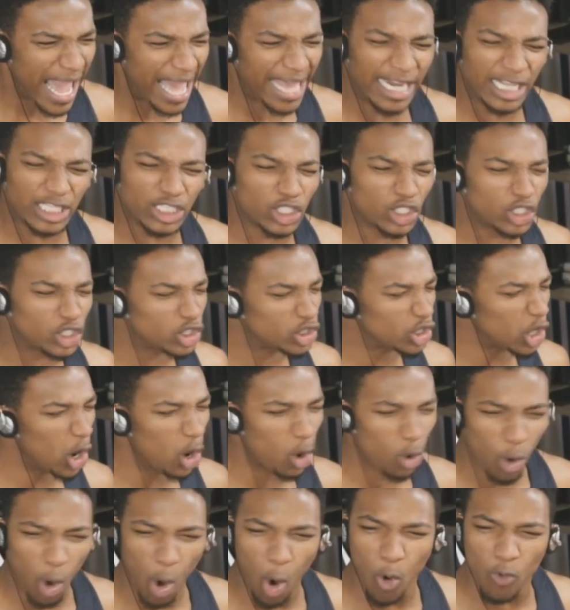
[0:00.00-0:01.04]
And it's
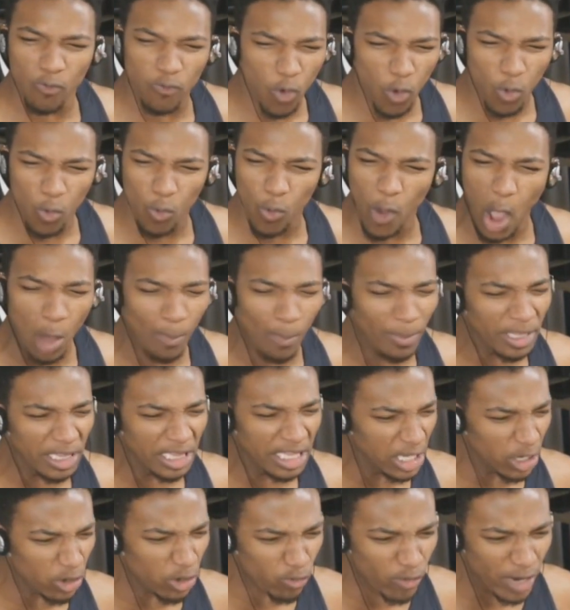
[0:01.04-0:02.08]
so
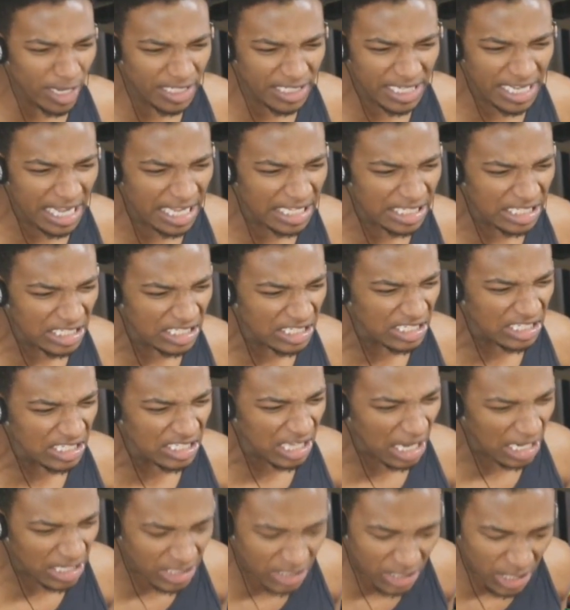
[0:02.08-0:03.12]
overwhelmingly greasy and
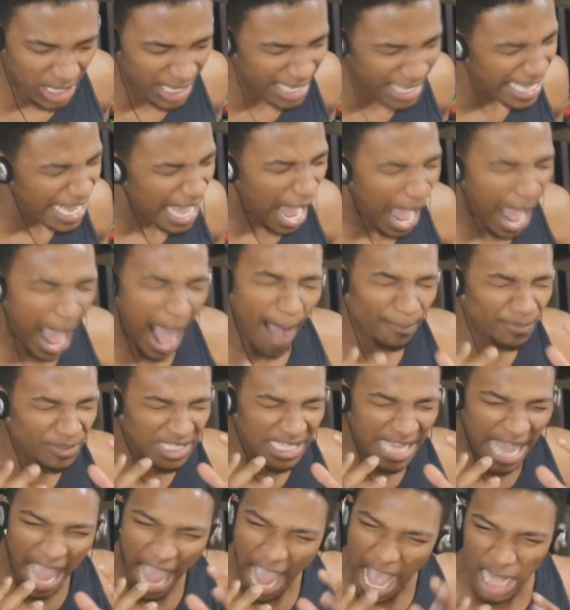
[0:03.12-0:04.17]
disgusting. I'm
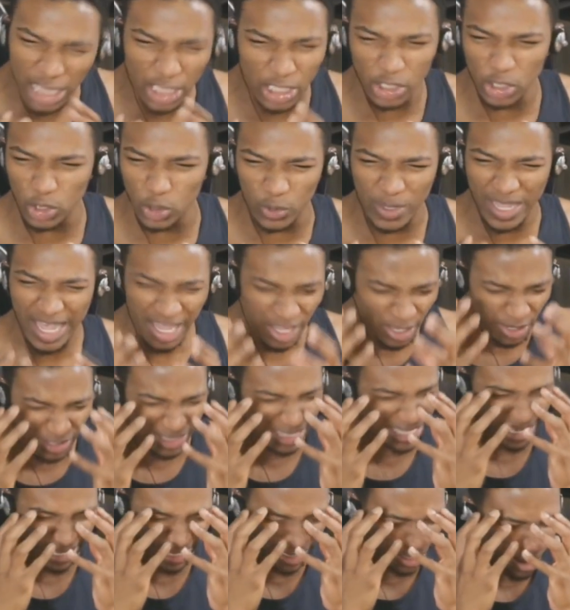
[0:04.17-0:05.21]
telling you,
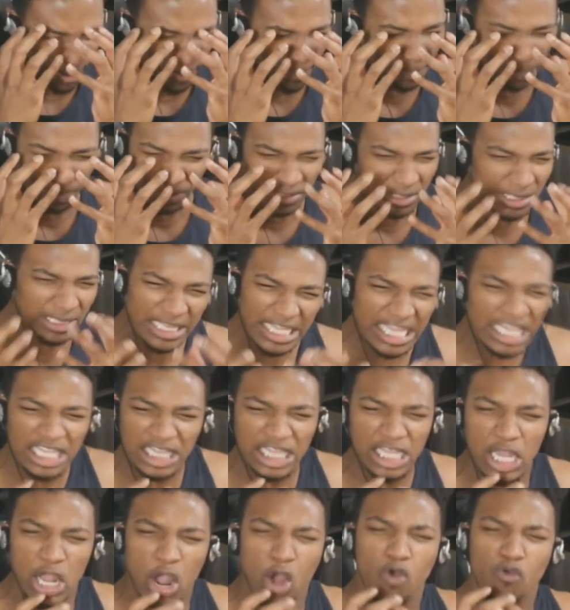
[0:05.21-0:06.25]
it like
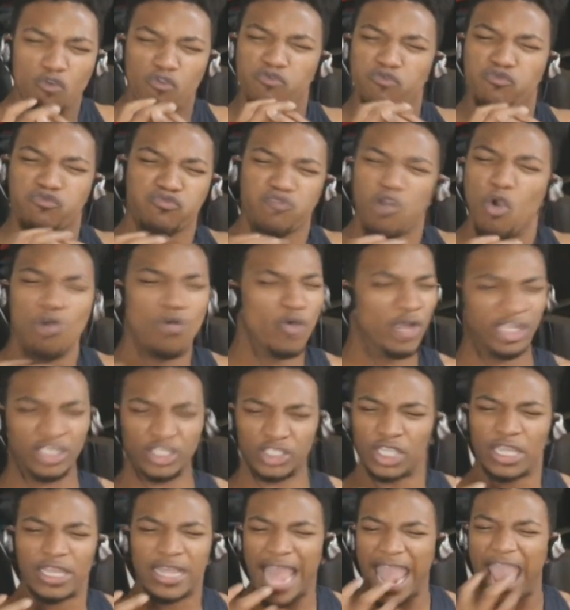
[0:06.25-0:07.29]
completely
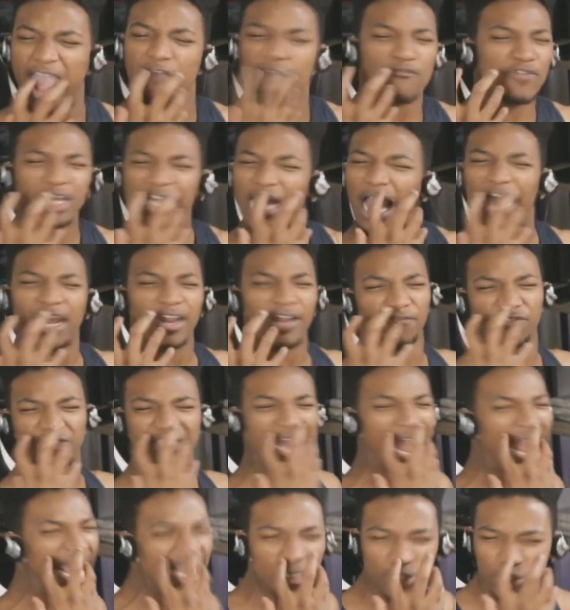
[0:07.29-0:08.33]
ruins every kind of
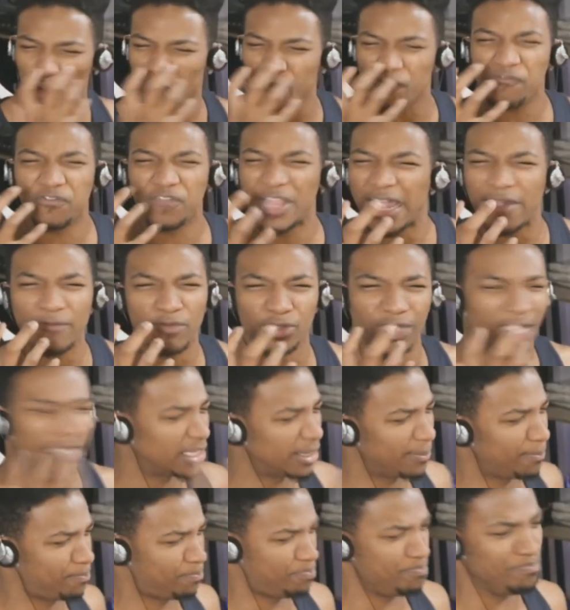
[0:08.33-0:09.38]
taste or flavor
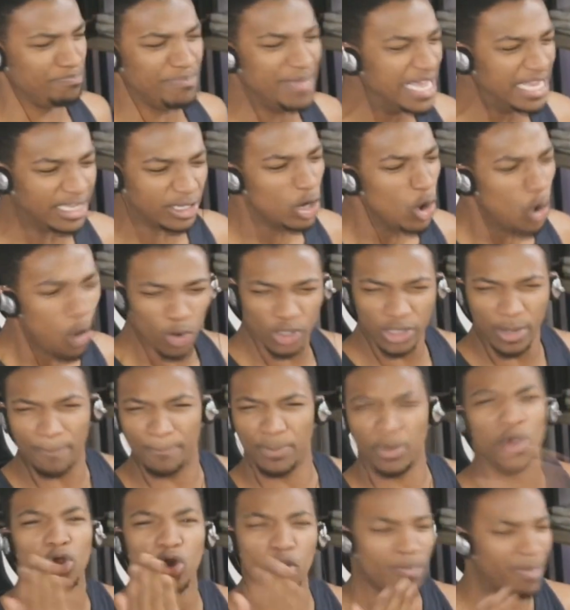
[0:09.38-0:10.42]
that the meat or the
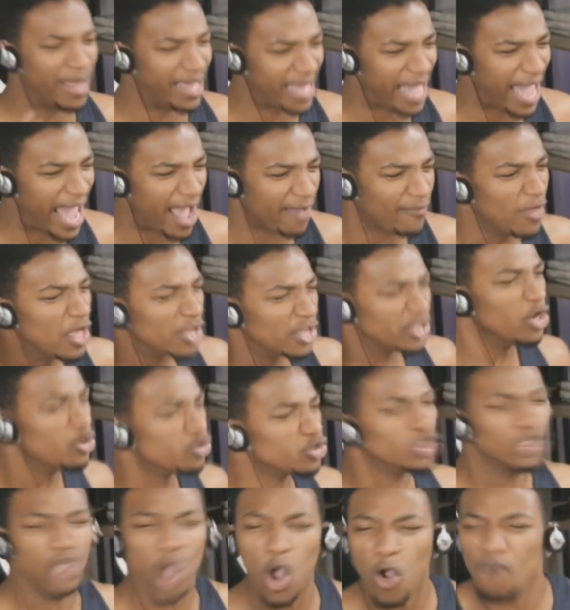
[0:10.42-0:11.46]
burger may have.
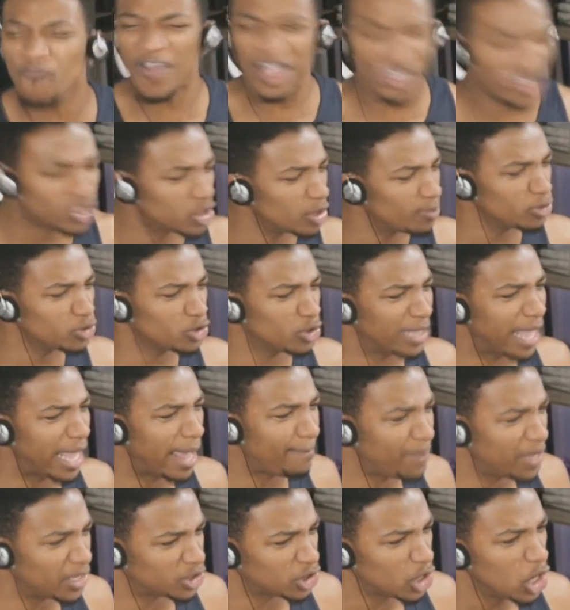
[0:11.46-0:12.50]
There's no vegetables on
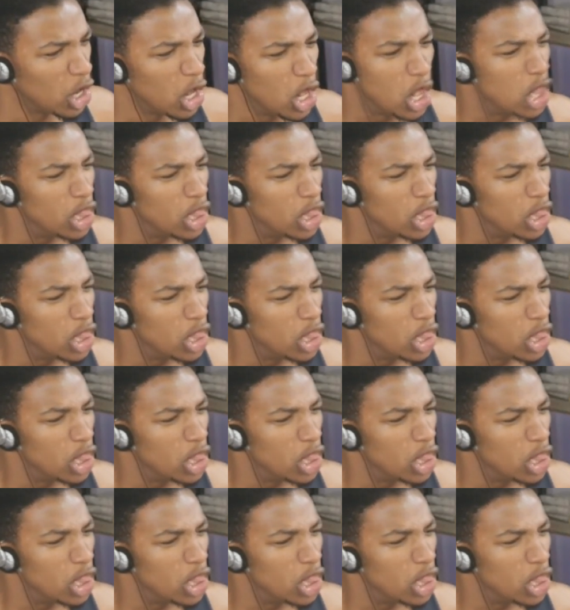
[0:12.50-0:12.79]
that bitch.